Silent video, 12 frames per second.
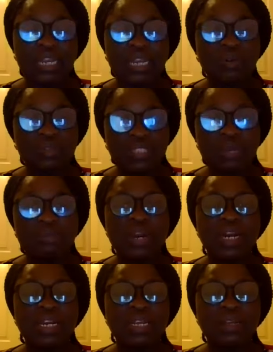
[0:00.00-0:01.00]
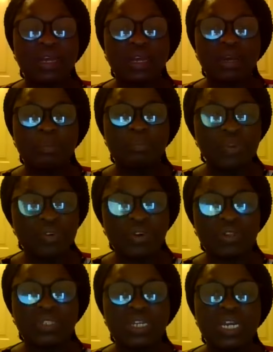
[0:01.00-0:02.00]
contemporary
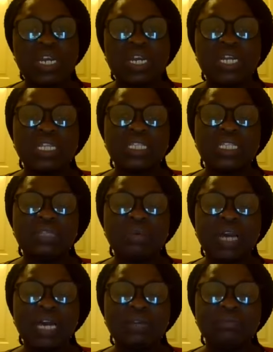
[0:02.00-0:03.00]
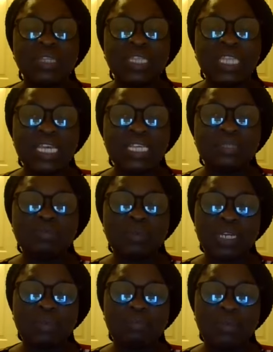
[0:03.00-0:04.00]
period. And with these
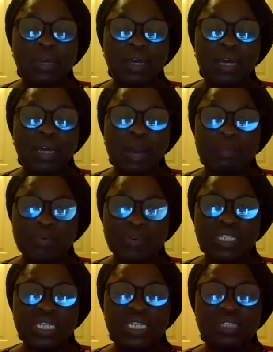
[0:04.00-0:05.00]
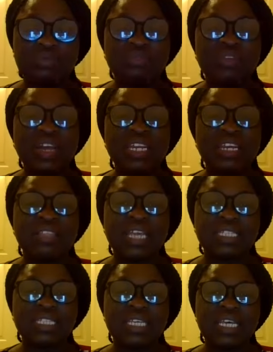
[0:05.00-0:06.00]
modern approaches, we find out
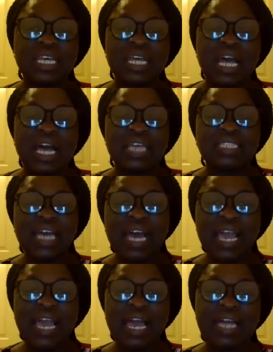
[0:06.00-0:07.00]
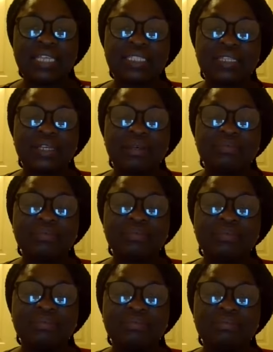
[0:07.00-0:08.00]
that as high as
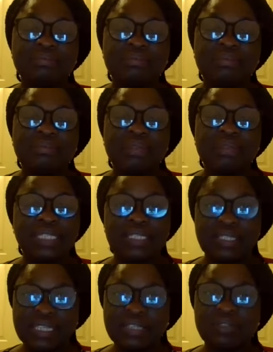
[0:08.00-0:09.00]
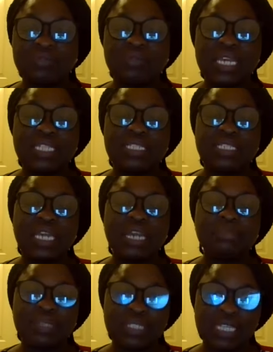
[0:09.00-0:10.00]
96 to
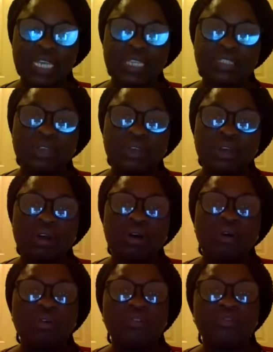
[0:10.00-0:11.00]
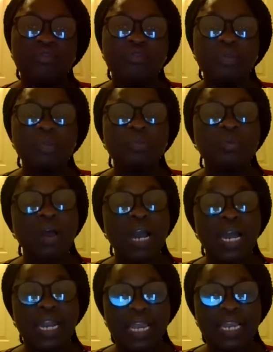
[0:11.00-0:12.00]
99% of people
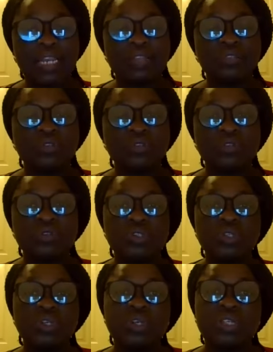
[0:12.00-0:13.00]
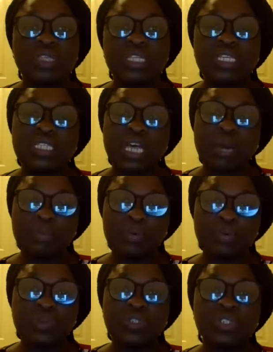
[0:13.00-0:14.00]
are likely to use this
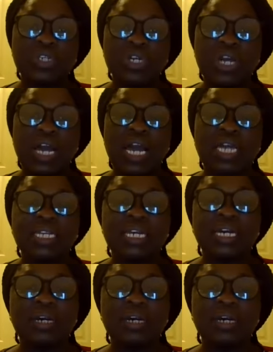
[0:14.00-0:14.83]
approach. And